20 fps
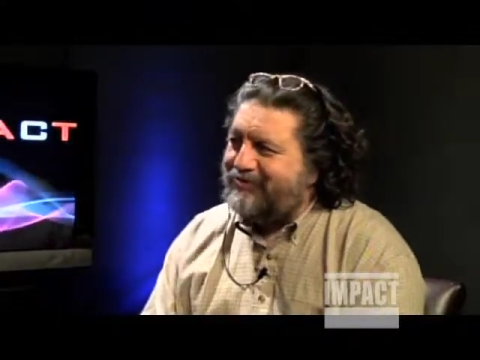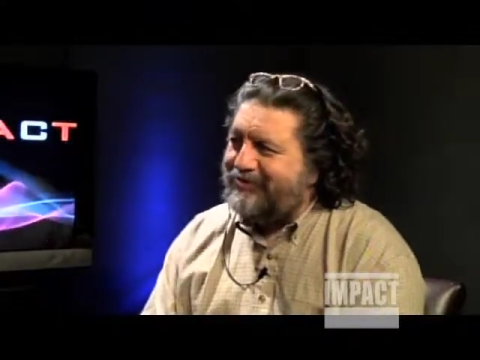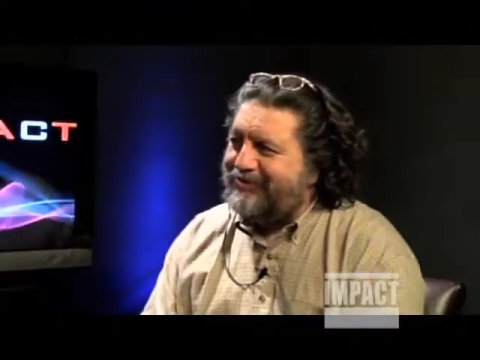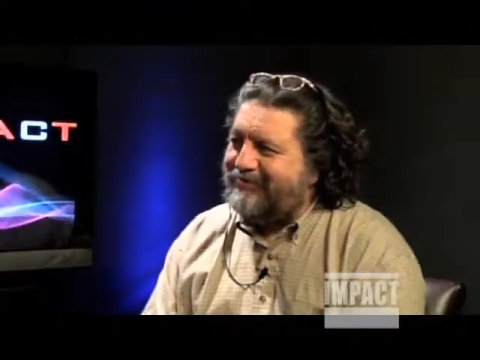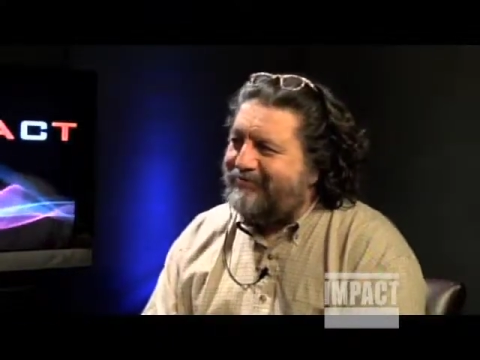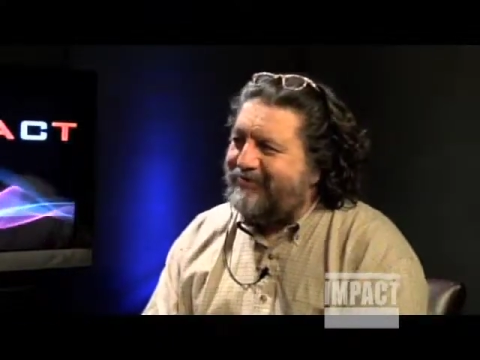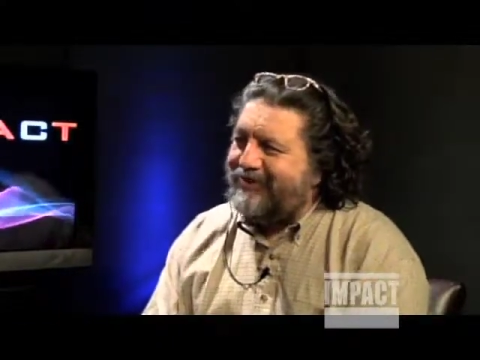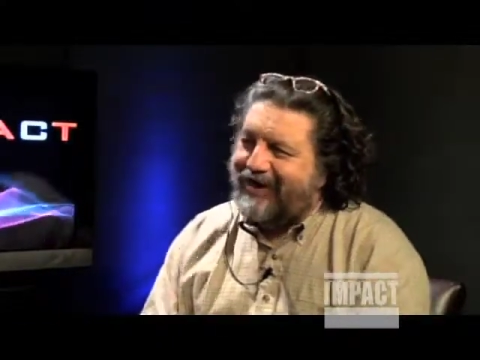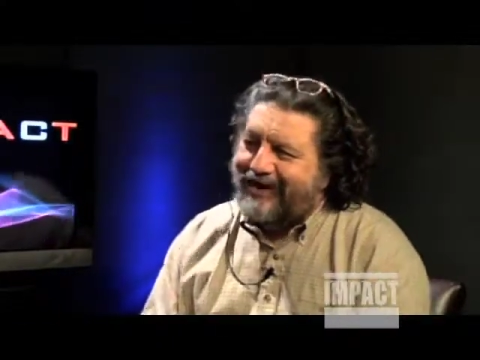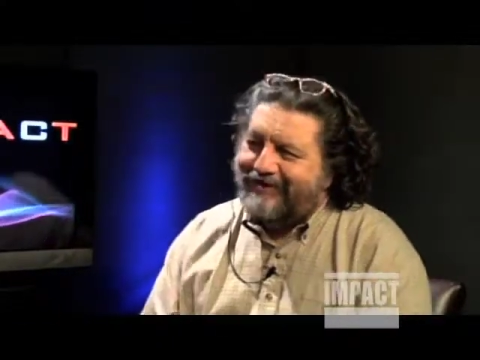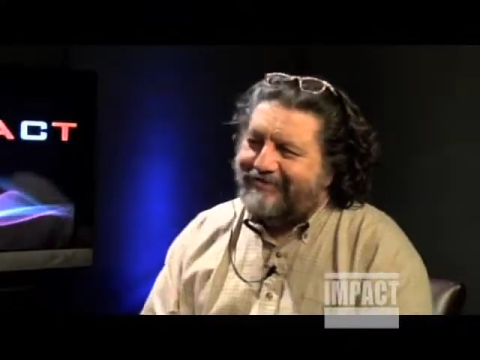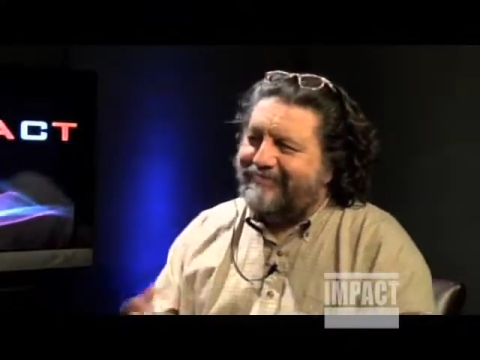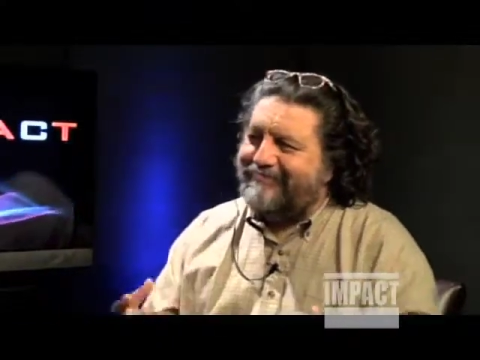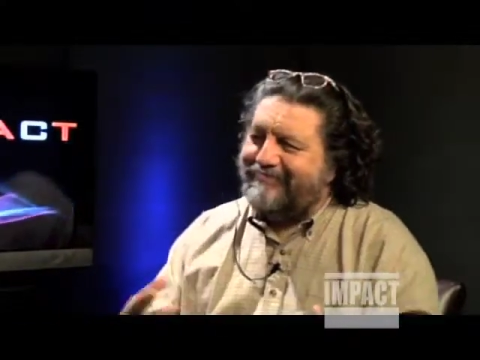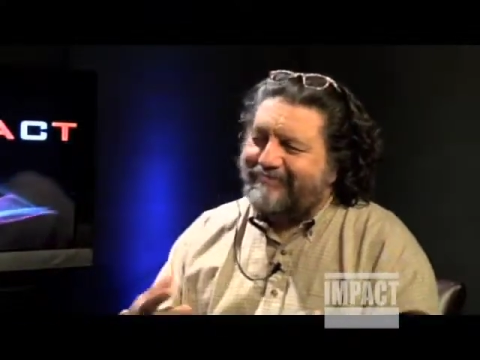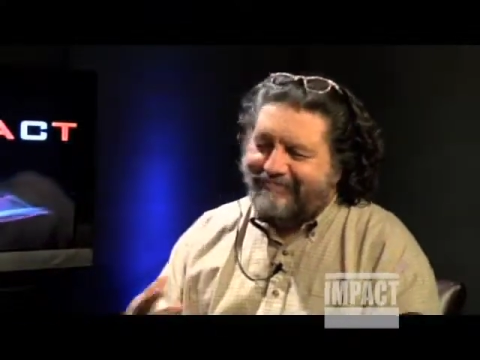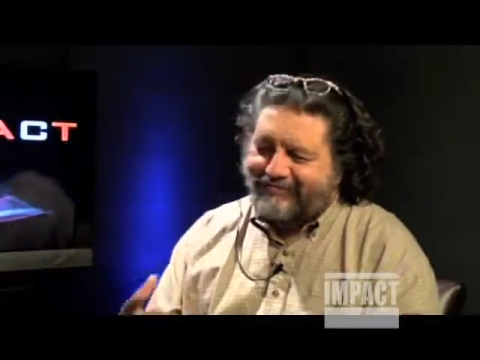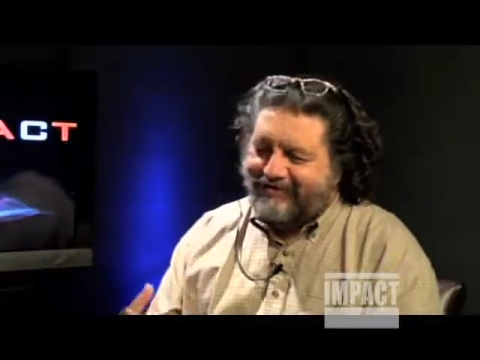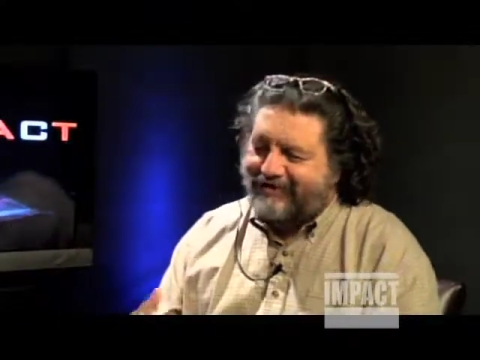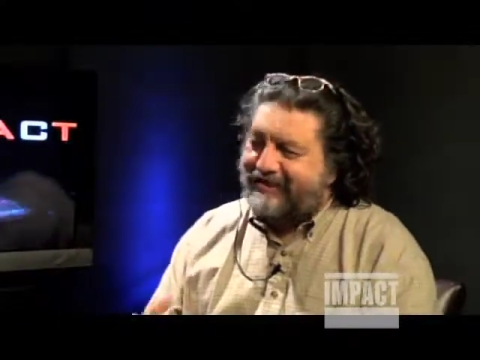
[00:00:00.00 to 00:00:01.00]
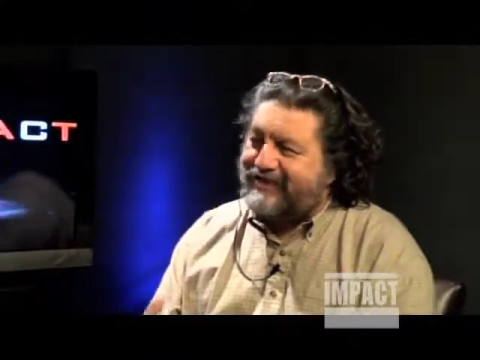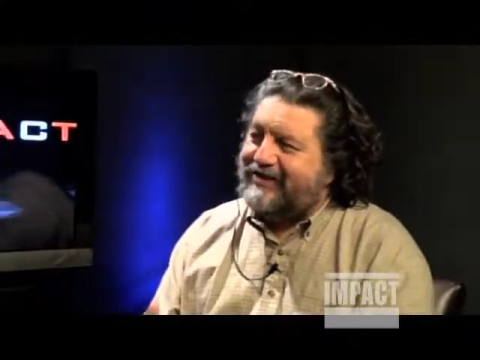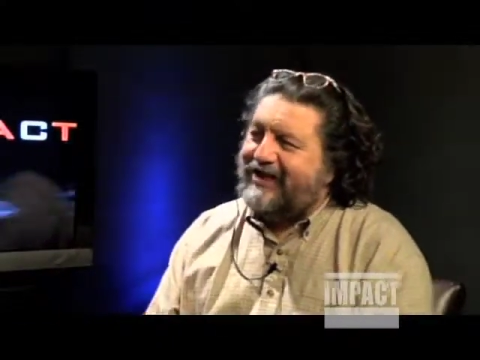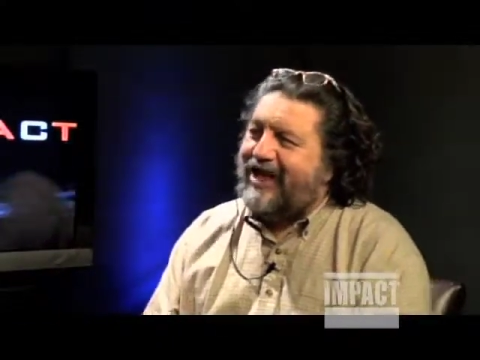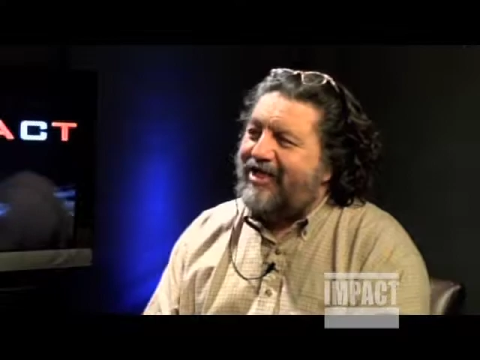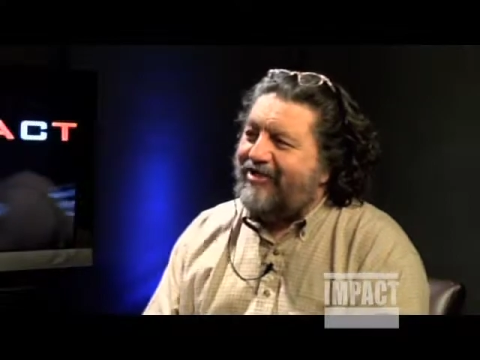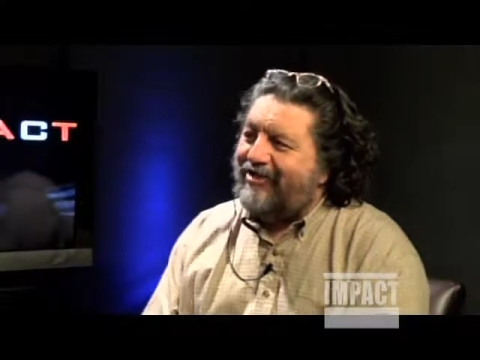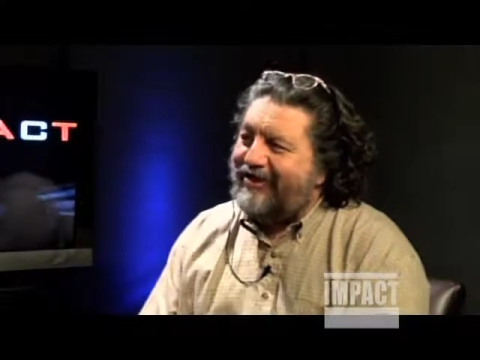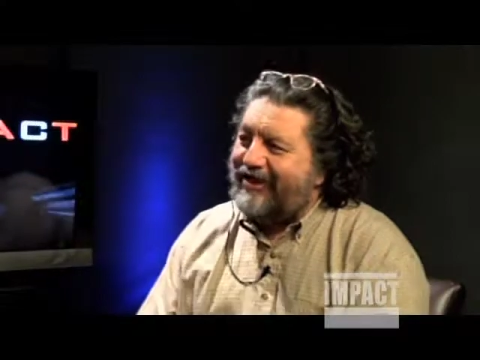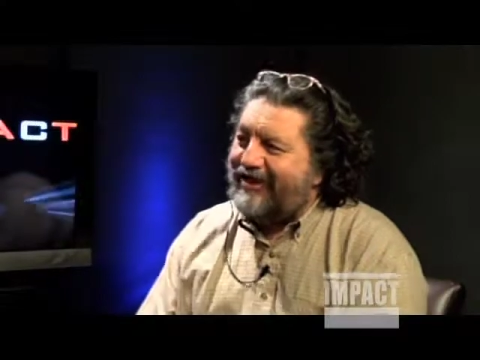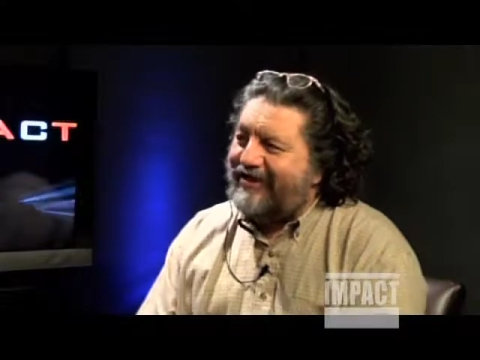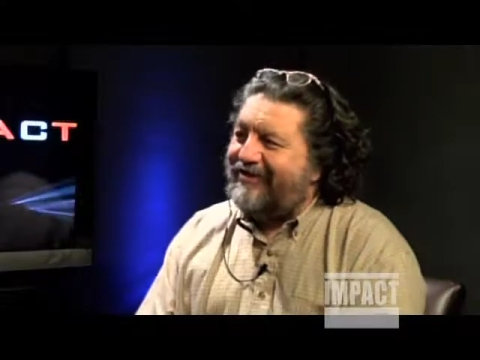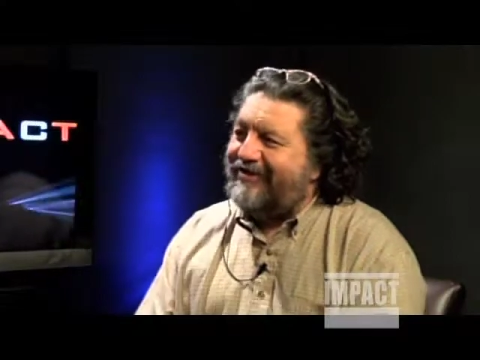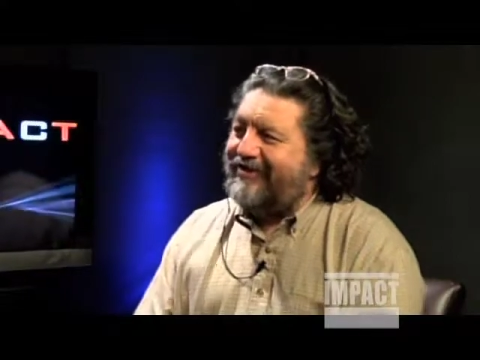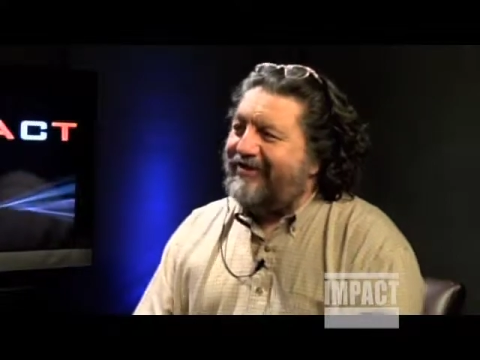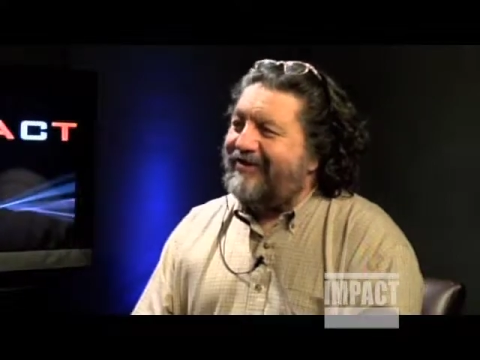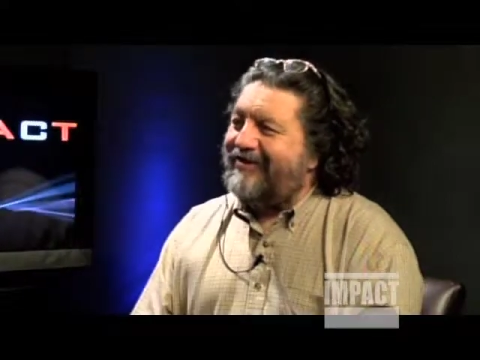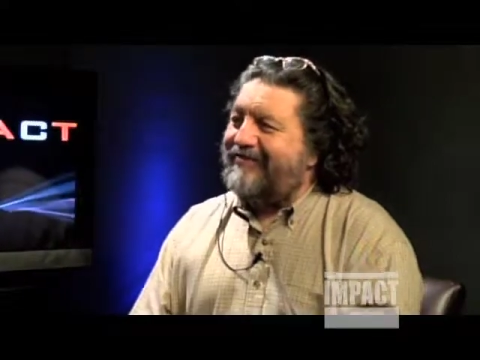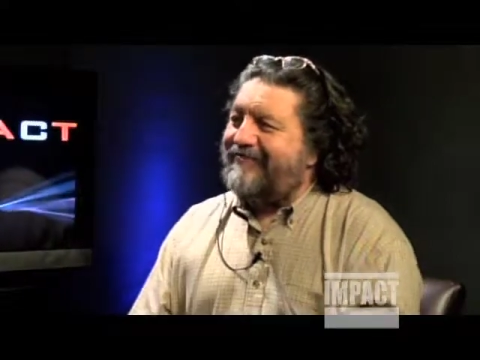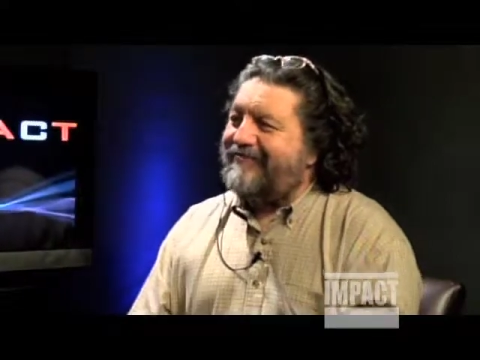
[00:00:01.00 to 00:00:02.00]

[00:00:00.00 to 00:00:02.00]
It's, we're not consolidated enough.